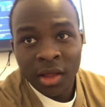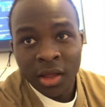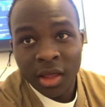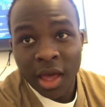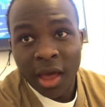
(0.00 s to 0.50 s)

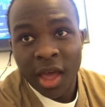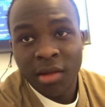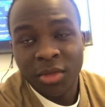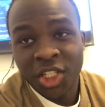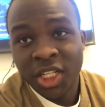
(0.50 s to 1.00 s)
yeah, and
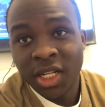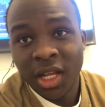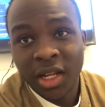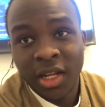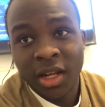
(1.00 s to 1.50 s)
machine
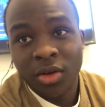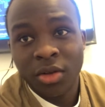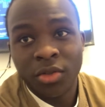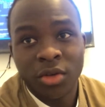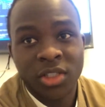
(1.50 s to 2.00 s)
learning and all of
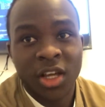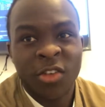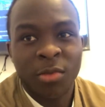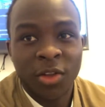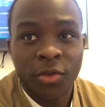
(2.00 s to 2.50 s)
those stuff.
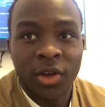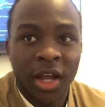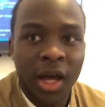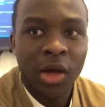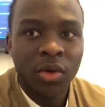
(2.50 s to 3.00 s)
But for
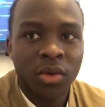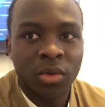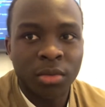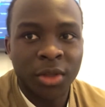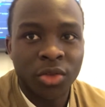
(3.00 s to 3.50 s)
now,
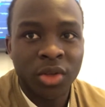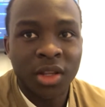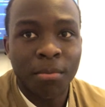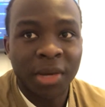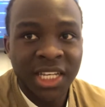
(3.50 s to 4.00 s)
we'll be doing the
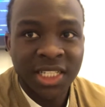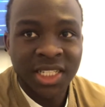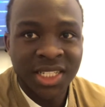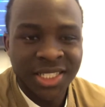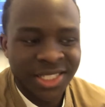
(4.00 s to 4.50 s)

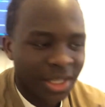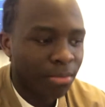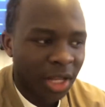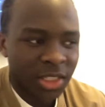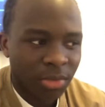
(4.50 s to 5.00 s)
basic C++,
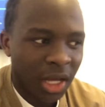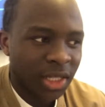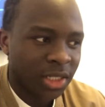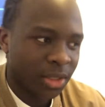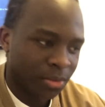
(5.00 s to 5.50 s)
HTML,